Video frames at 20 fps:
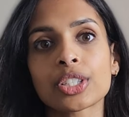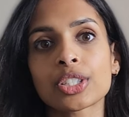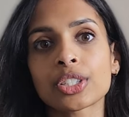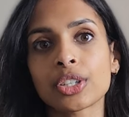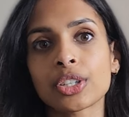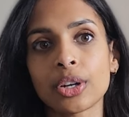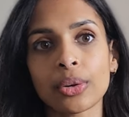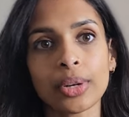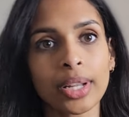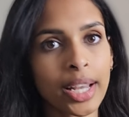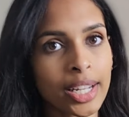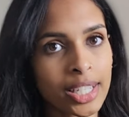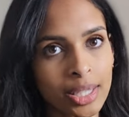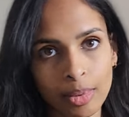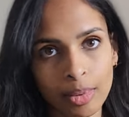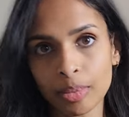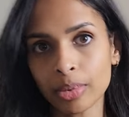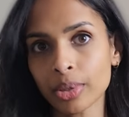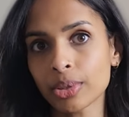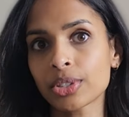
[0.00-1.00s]
you know, it had to
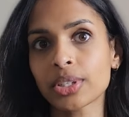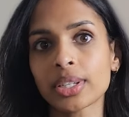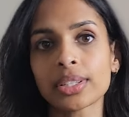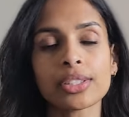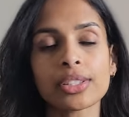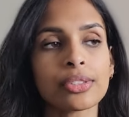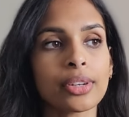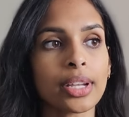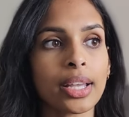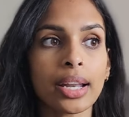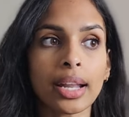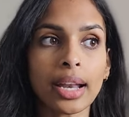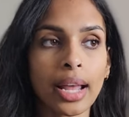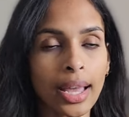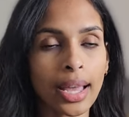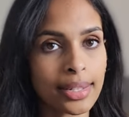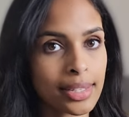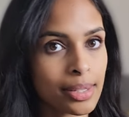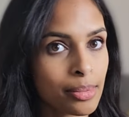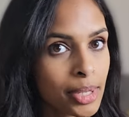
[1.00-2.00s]
be blow dried straight, it
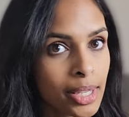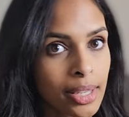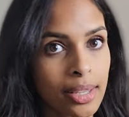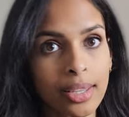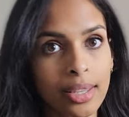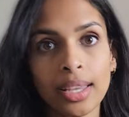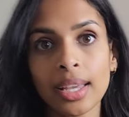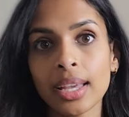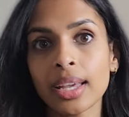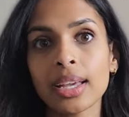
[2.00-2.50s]
had to be